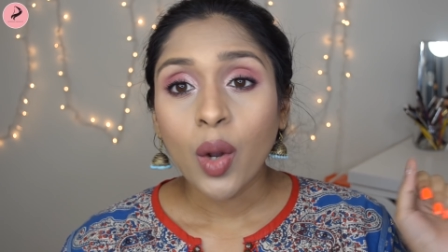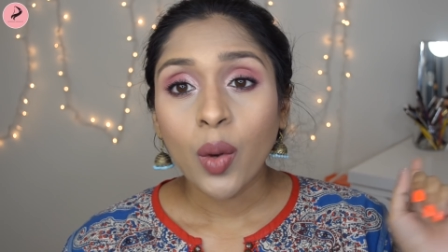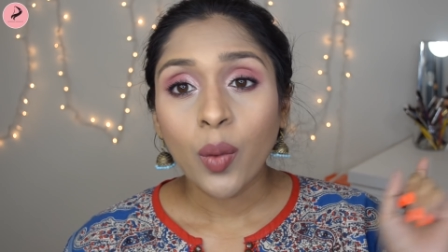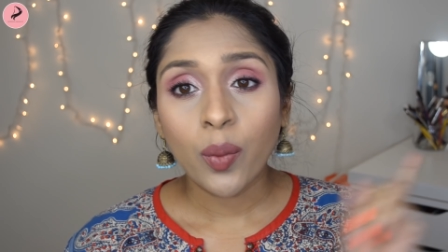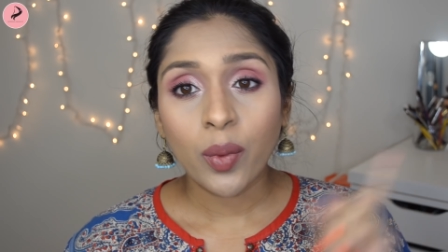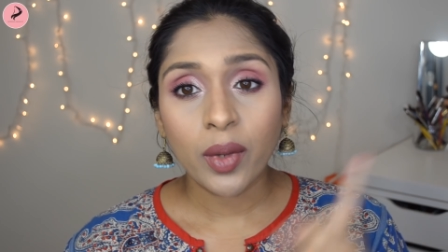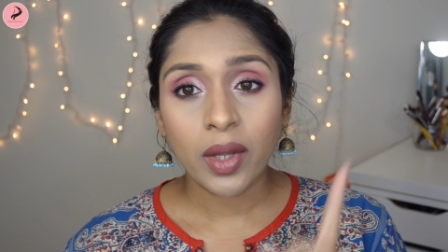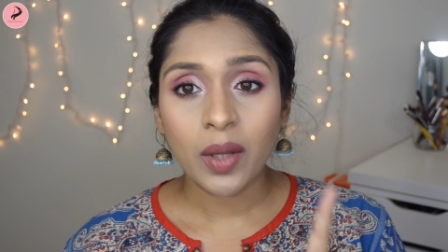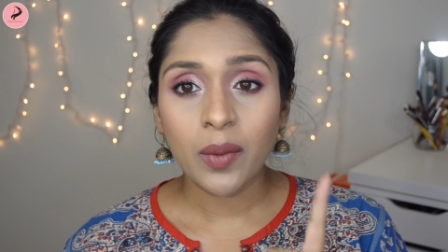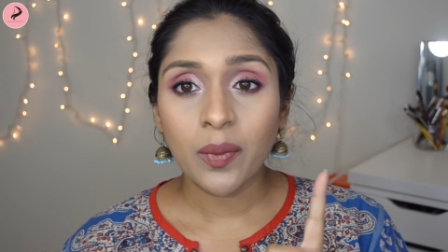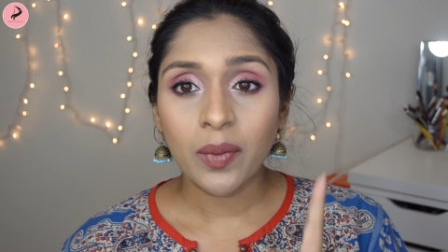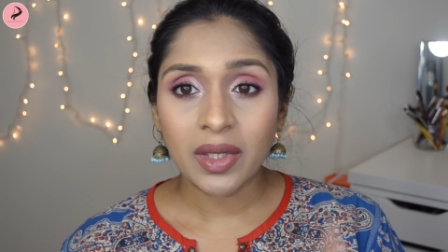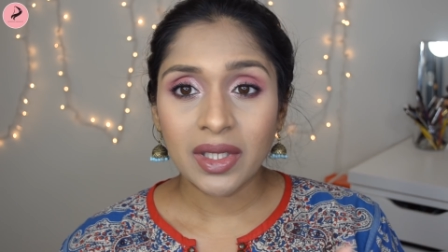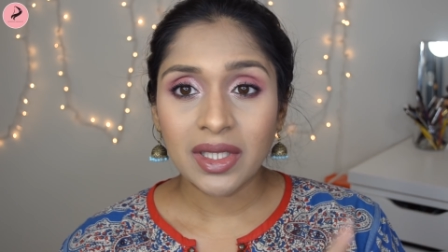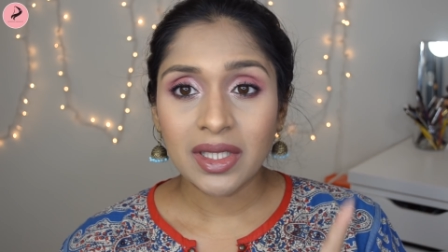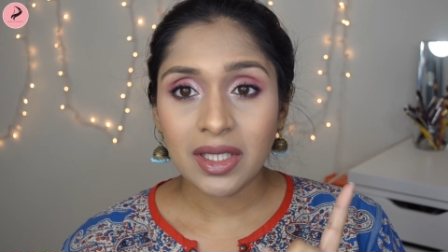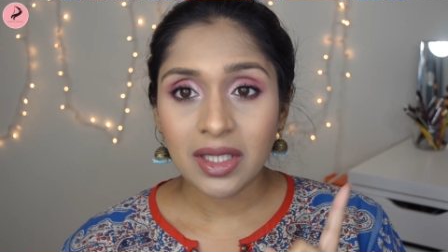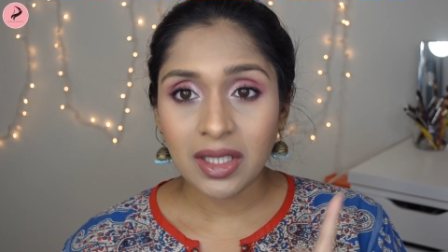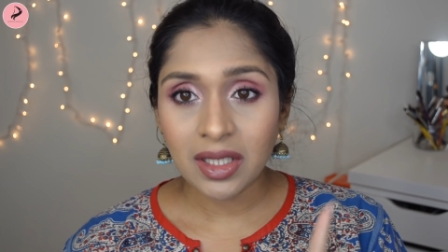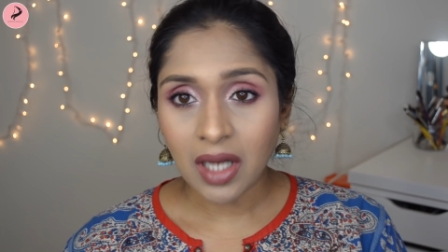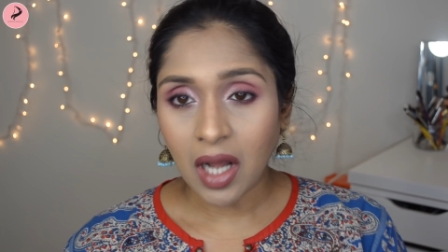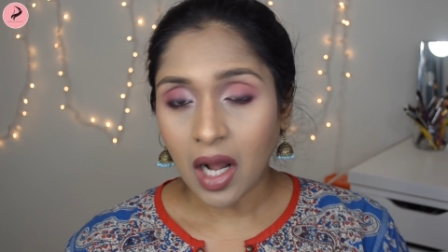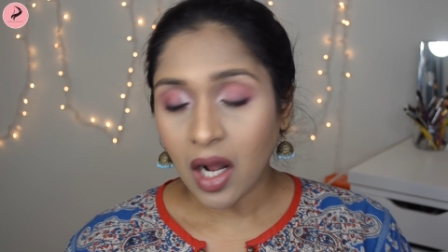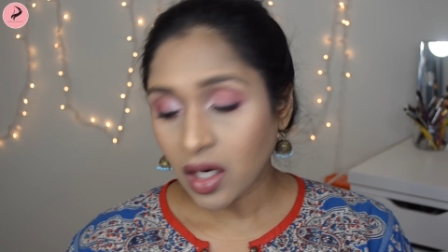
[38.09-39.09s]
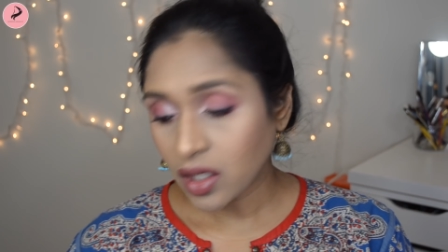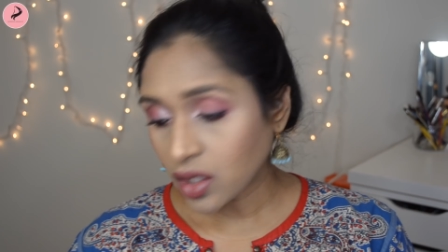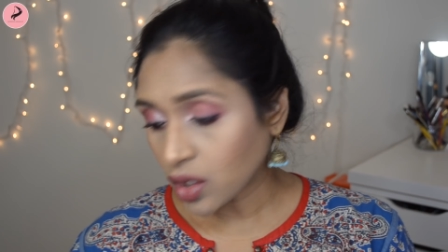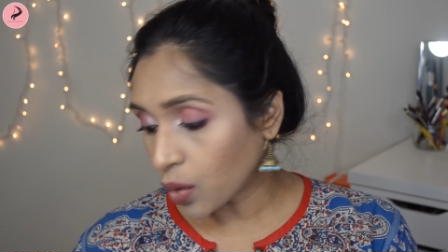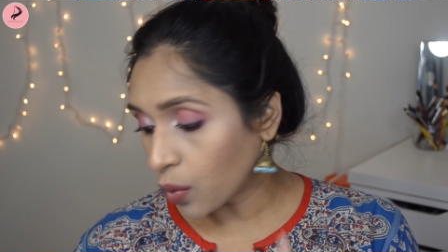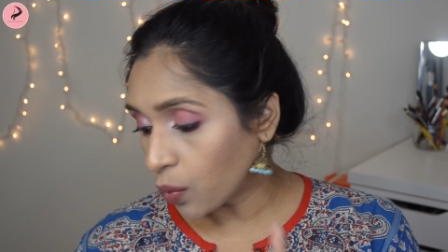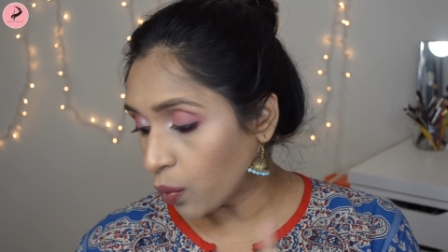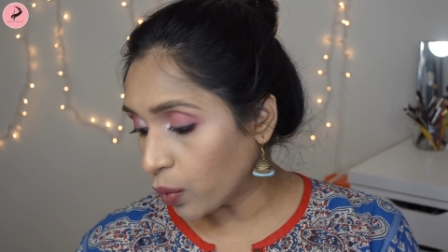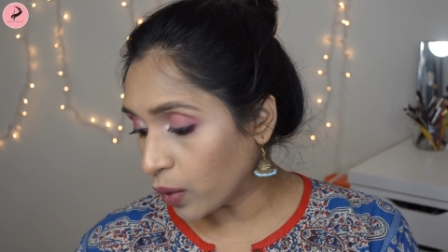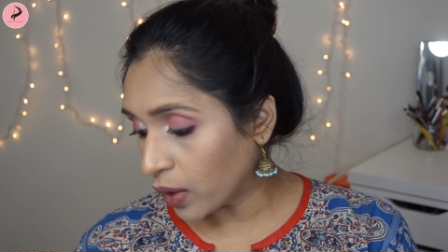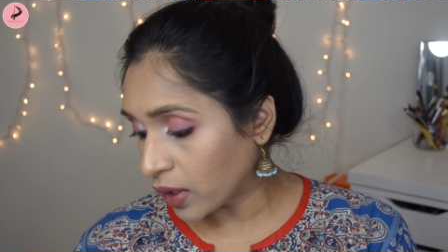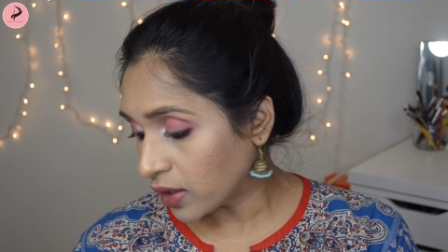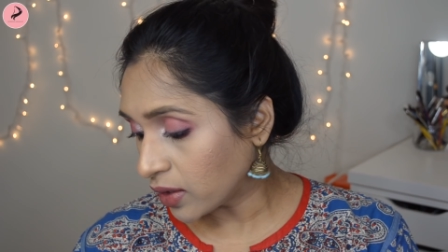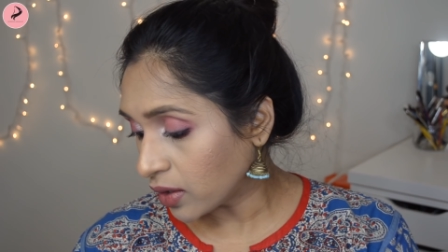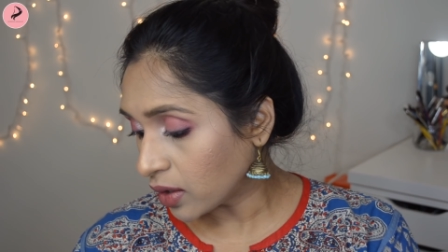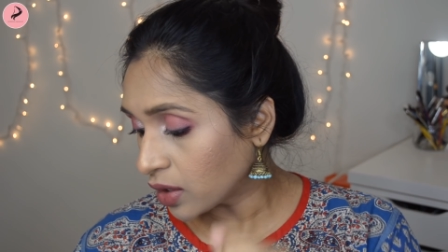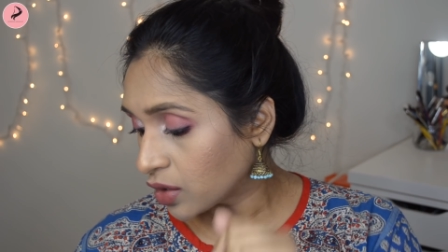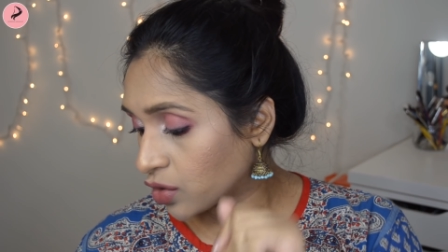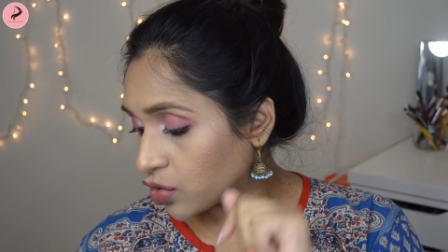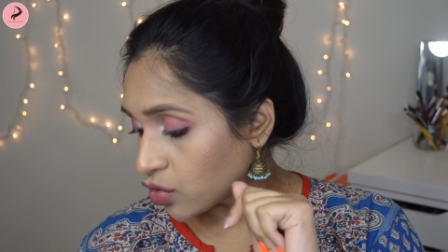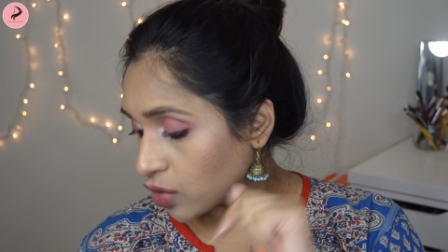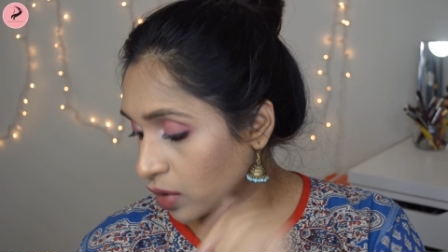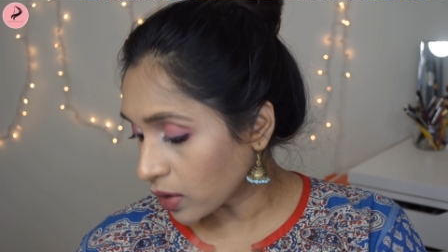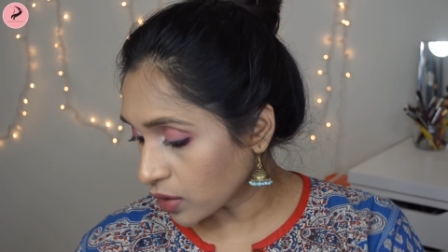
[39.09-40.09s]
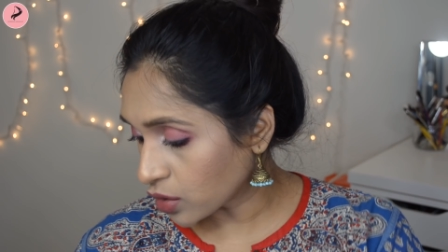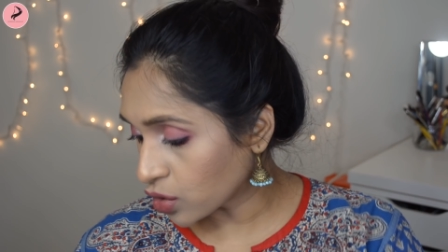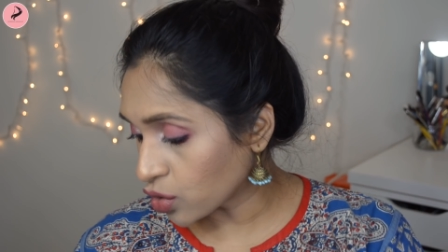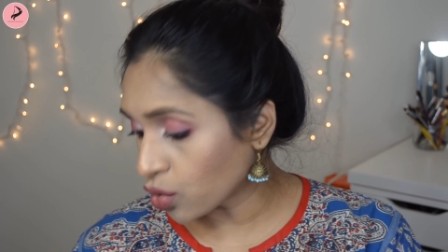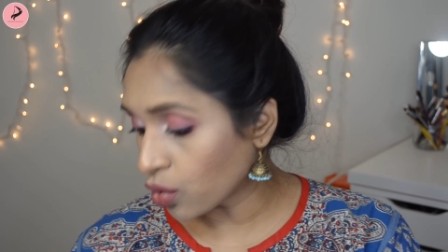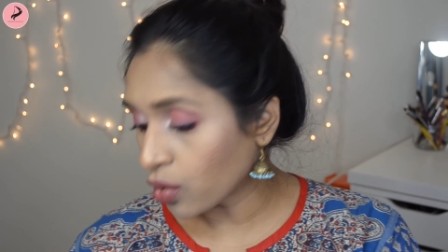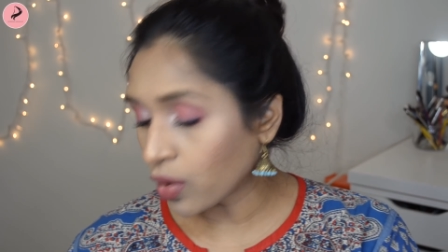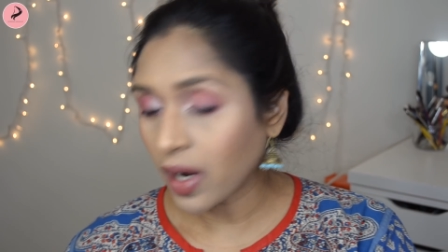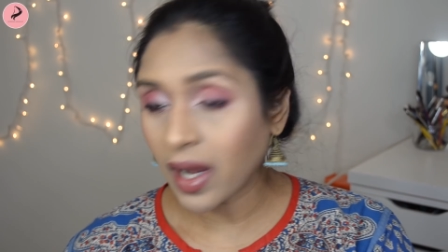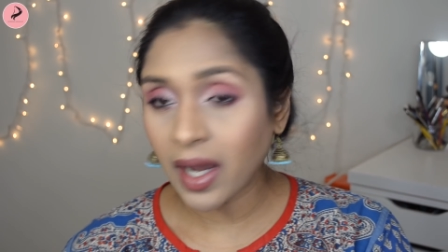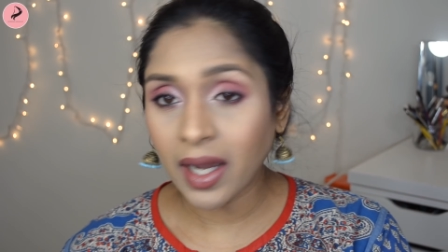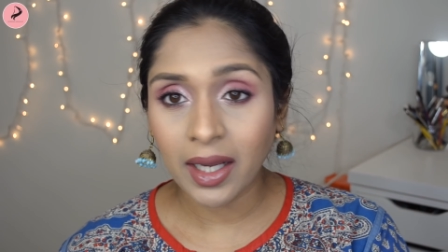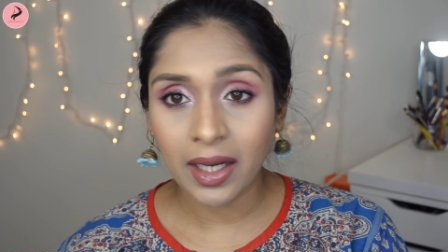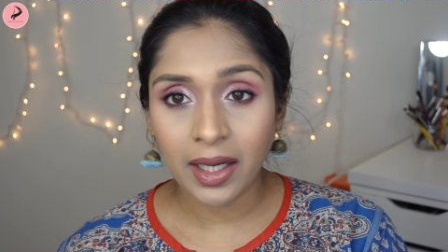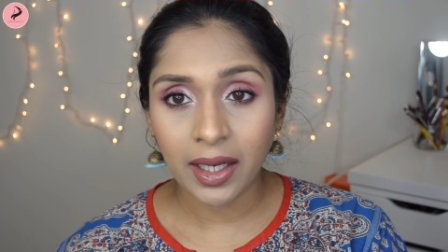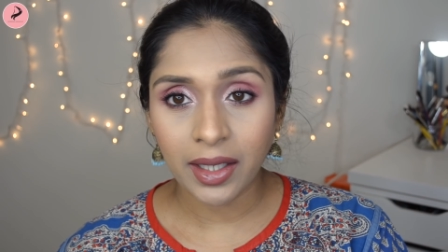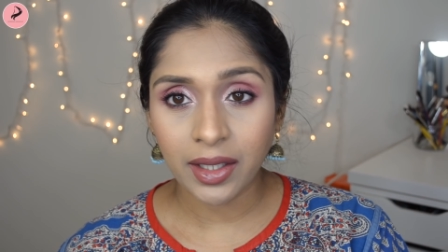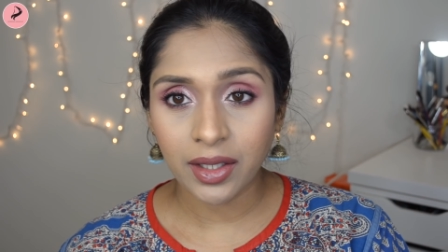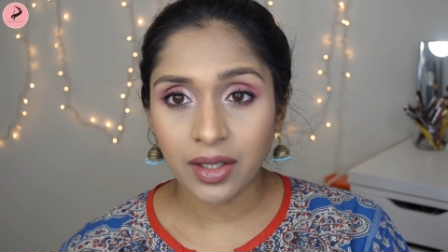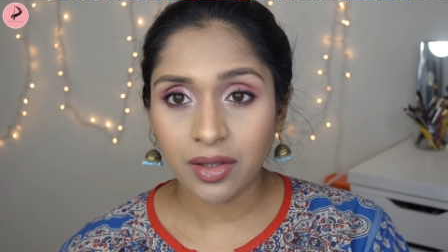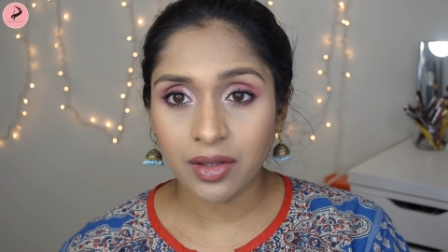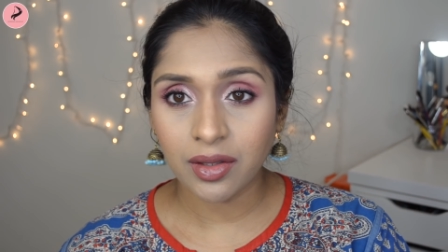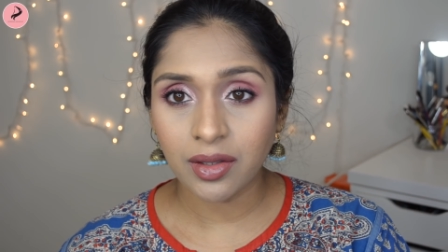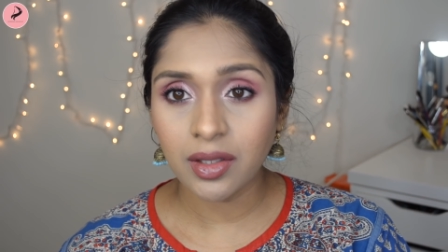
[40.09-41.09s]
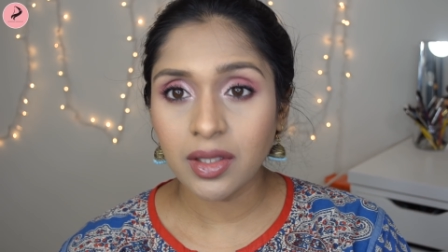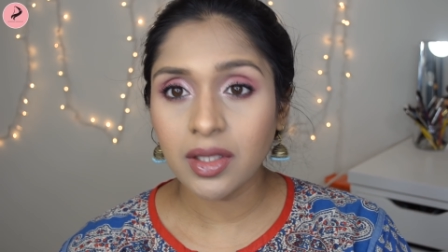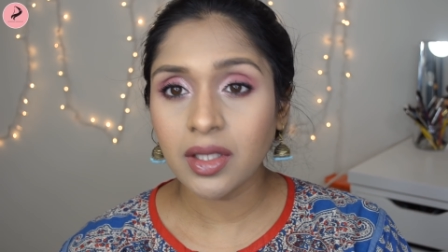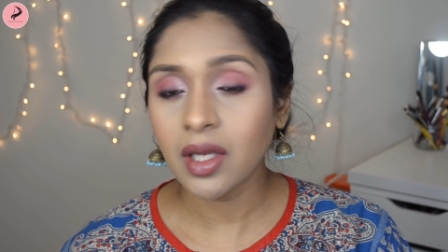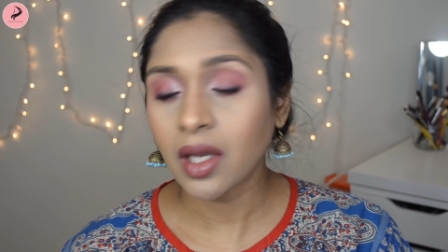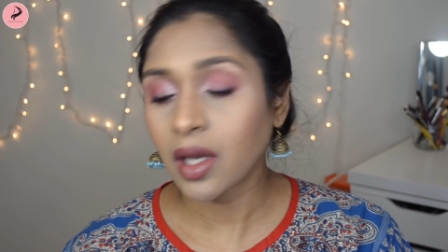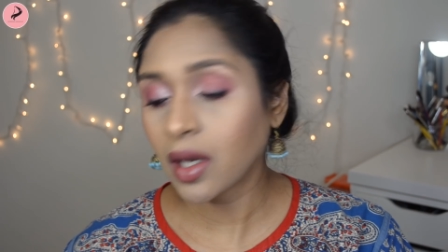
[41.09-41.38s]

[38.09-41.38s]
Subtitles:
we will start with Drugstore Highlighters